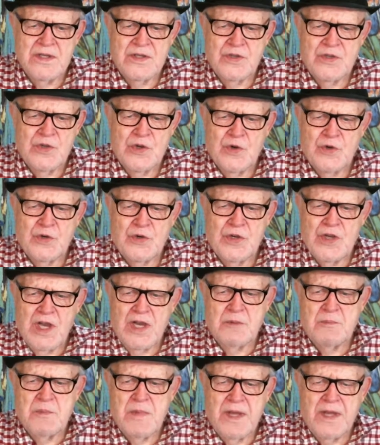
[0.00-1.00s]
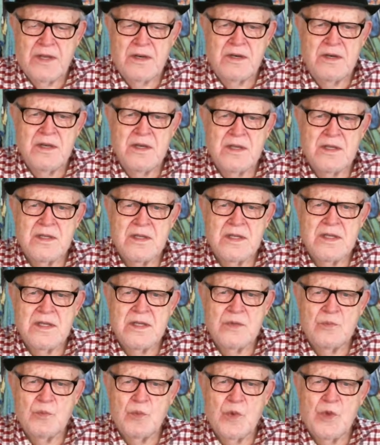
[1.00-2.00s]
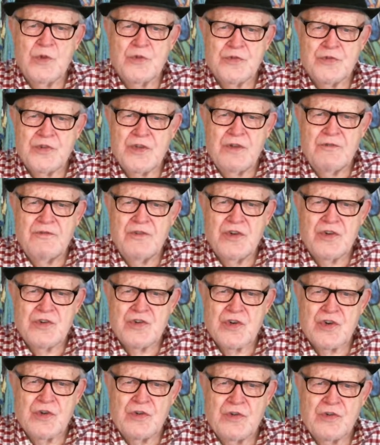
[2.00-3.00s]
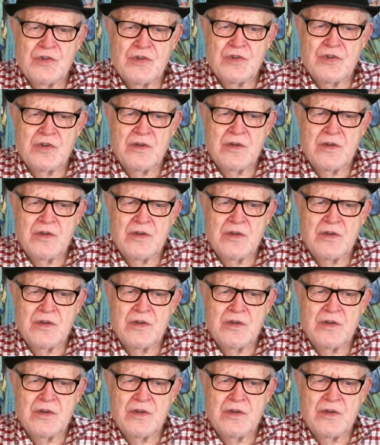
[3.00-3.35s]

Your young men will see visions.